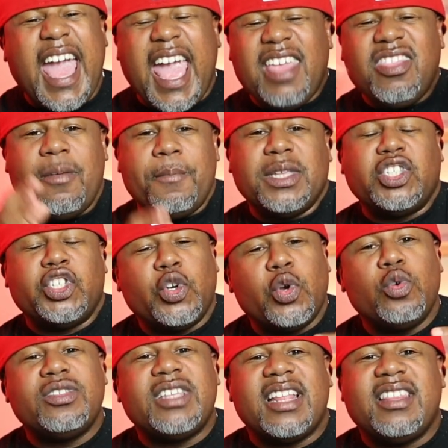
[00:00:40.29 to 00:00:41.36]
and the
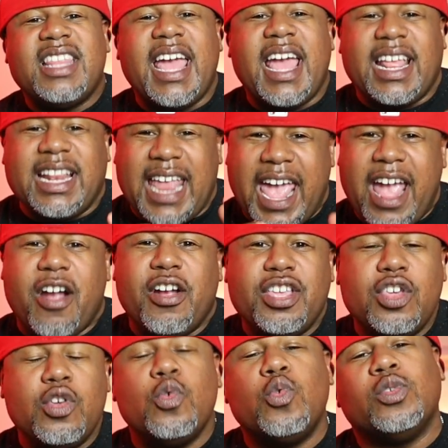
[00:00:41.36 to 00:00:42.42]
materials that the Air
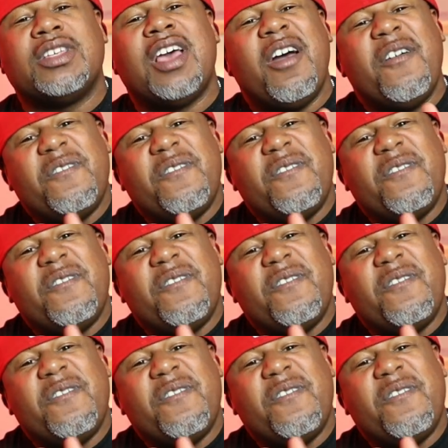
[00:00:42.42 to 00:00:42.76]
used.